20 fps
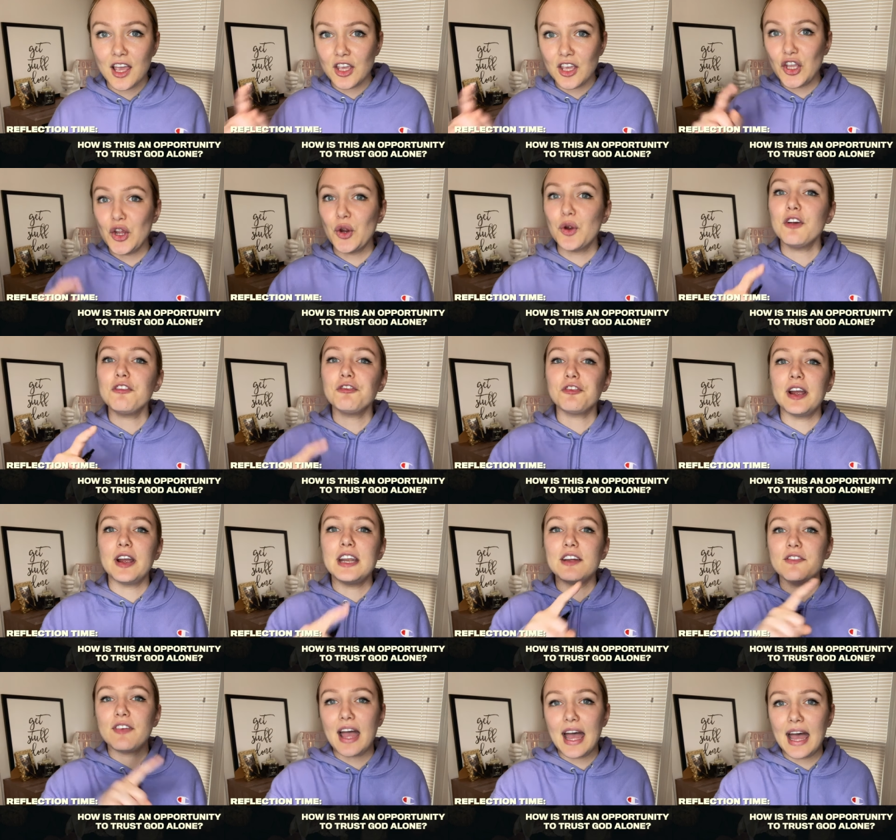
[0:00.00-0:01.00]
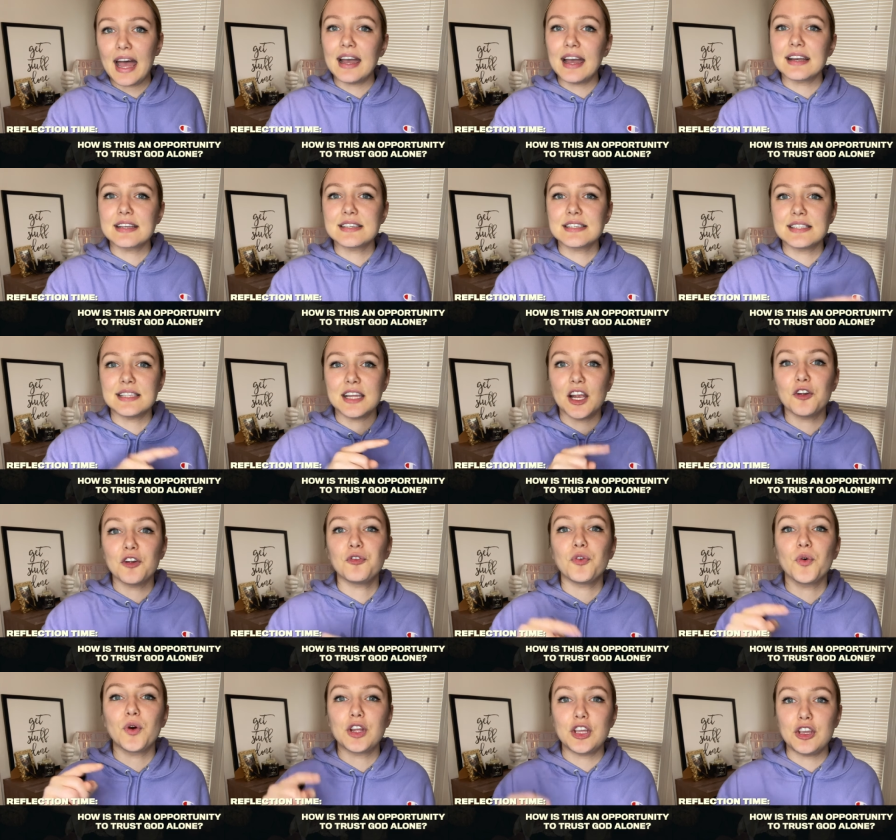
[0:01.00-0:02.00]
You're afraid of X,
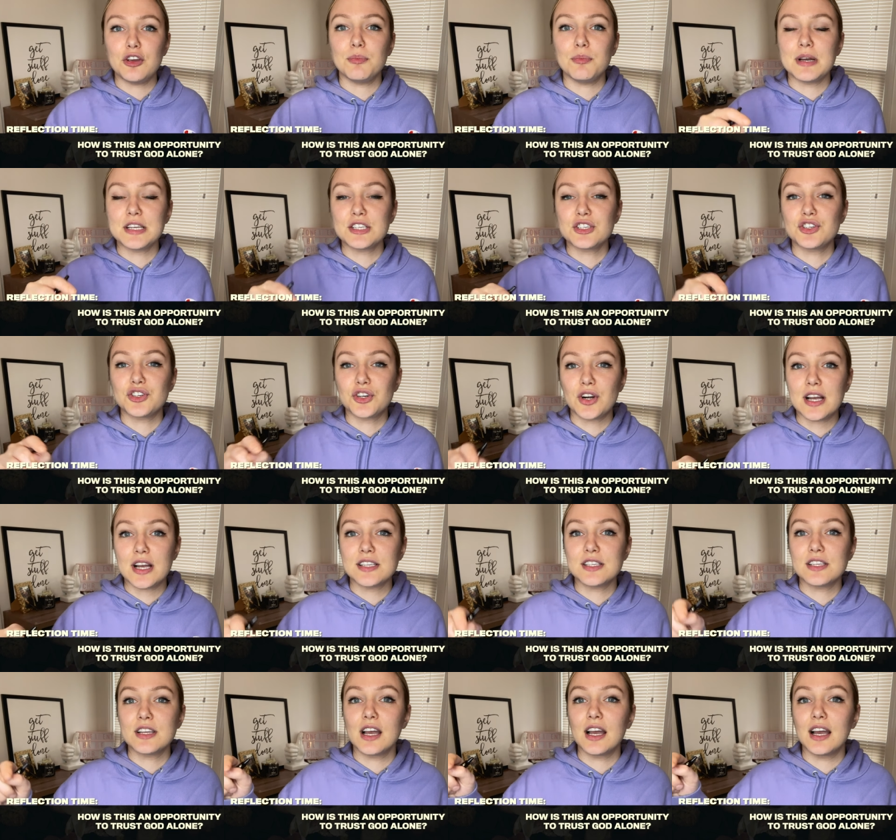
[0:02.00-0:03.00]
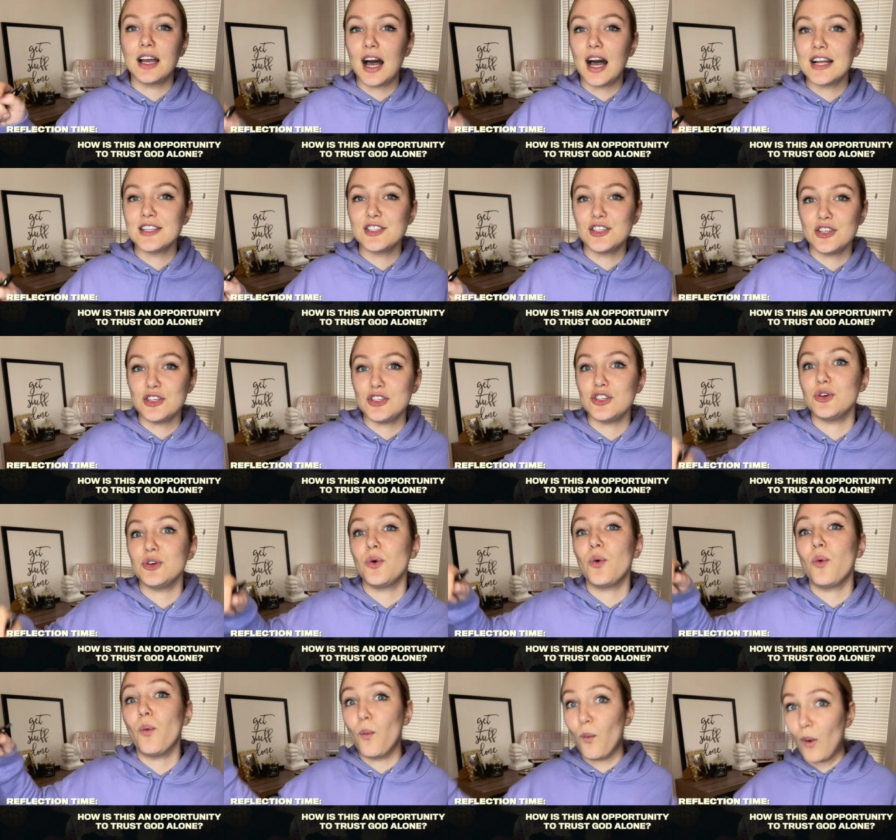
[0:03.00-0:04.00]
therefore you must trust God to do
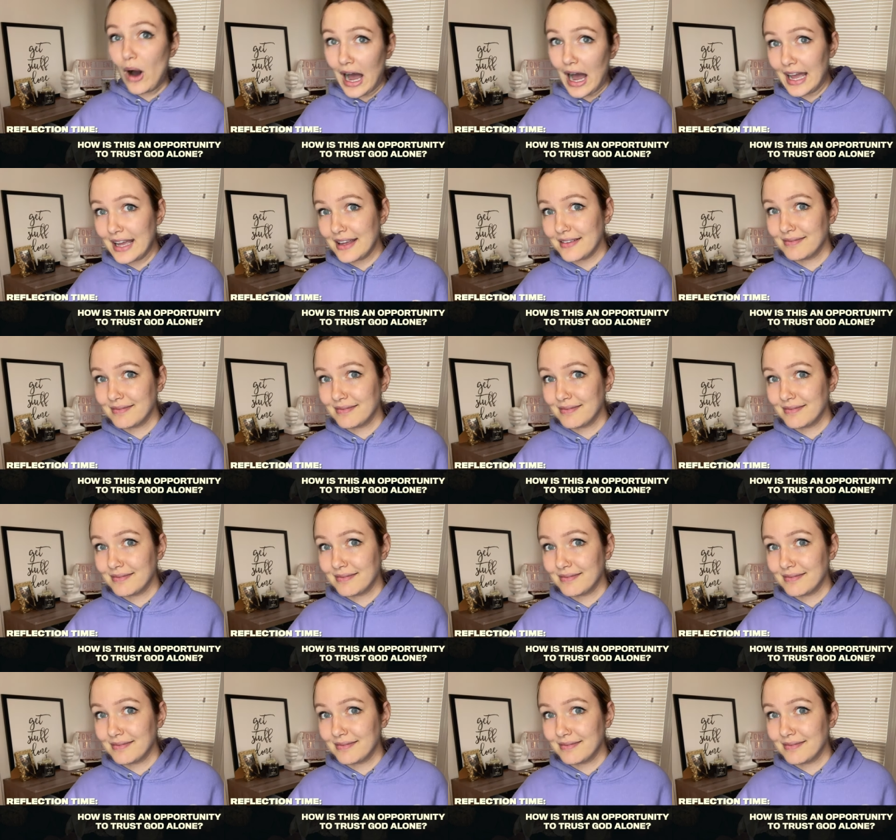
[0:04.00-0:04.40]
Y.